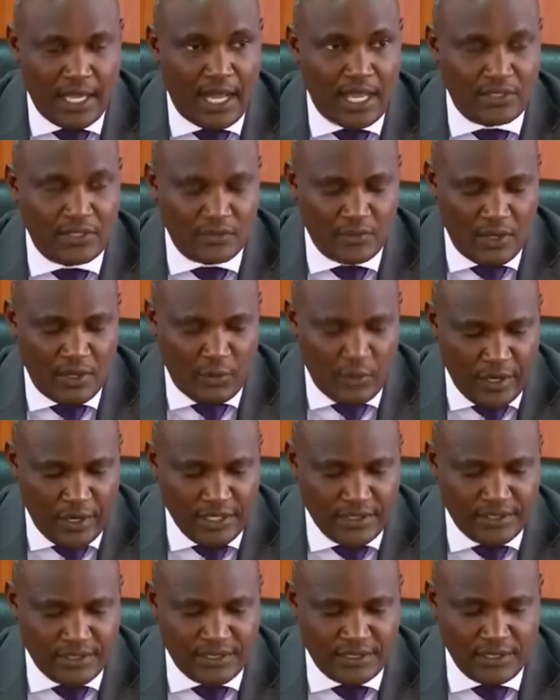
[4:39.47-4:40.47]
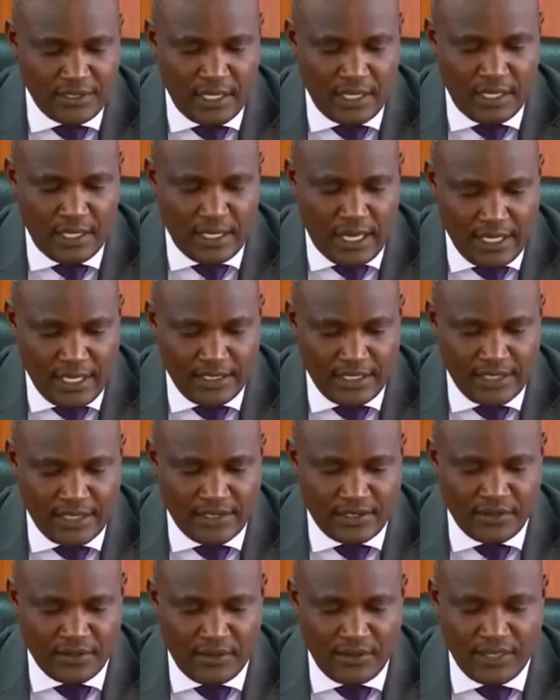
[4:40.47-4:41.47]
as we await
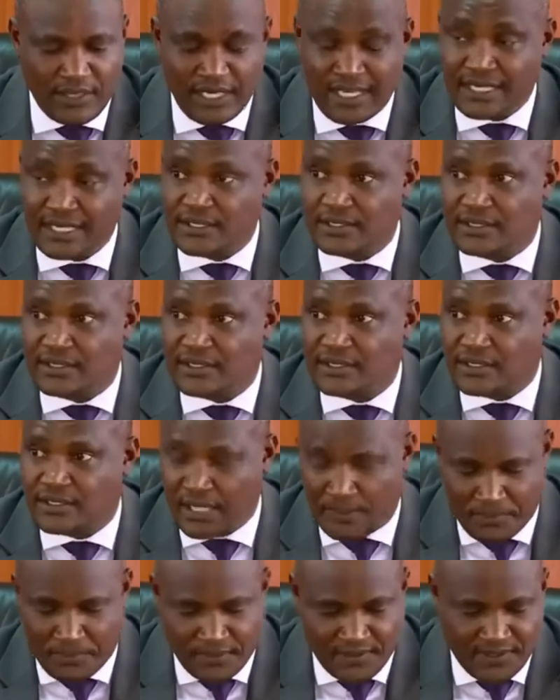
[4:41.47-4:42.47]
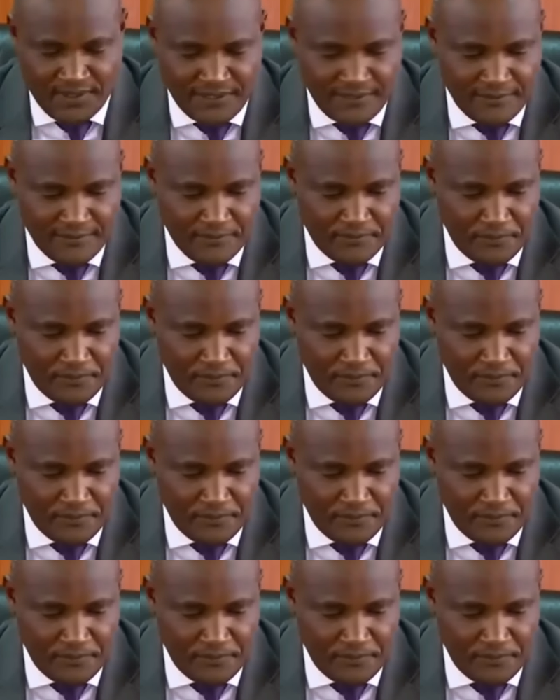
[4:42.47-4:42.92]
guidance on the next steps.